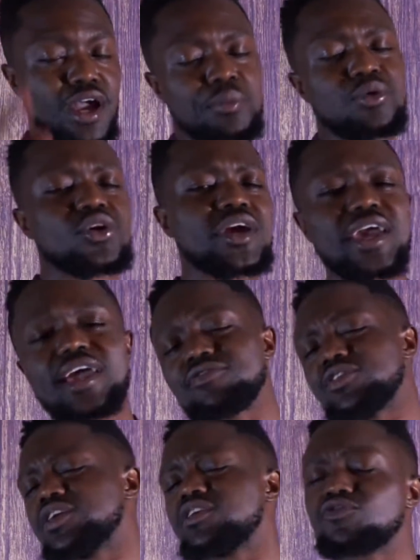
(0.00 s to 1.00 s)
I'm gonna
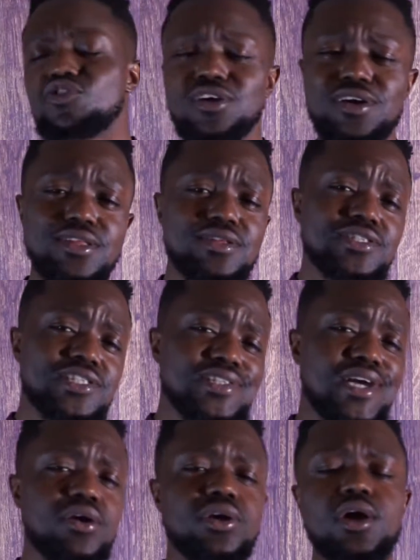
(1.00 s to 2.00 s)
have to give you another
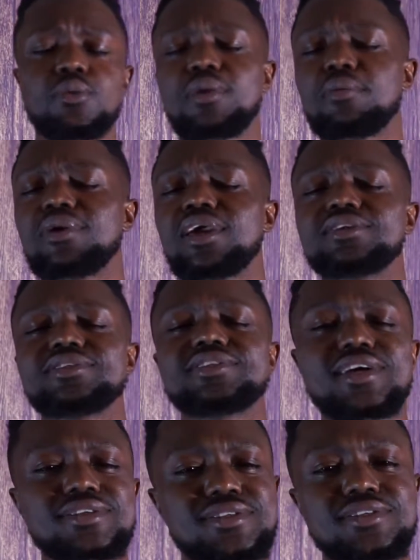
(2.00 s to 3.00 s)
shout out, my man
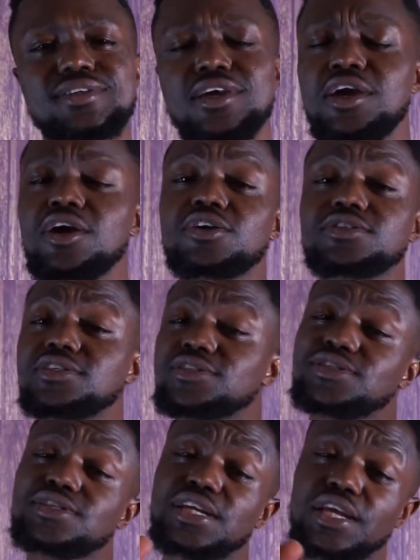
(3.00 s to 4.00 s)
Jesse, because
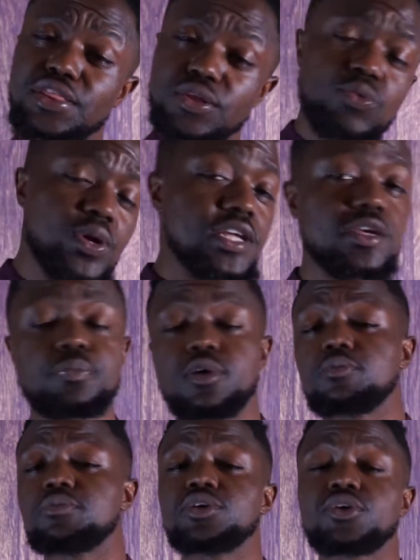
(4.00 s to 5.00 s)
this is another one he
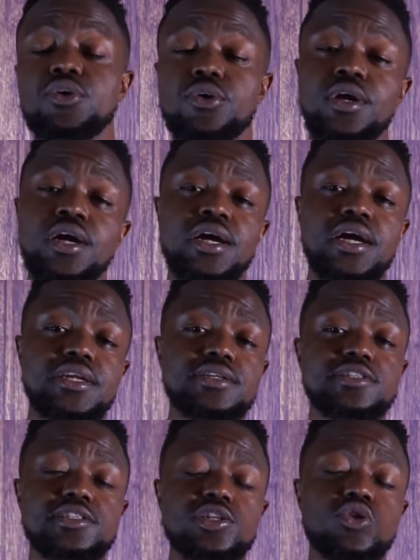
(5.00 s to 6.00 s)
put me on, and
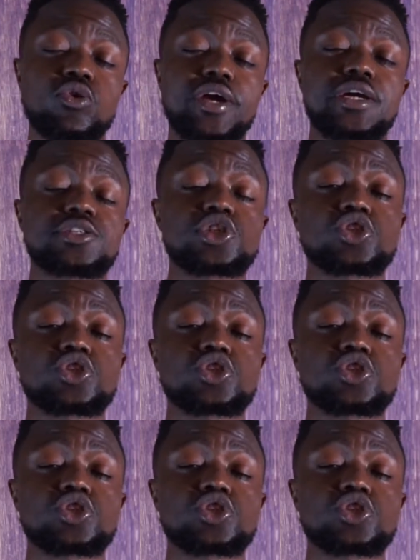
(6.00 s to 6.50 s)
this is Grand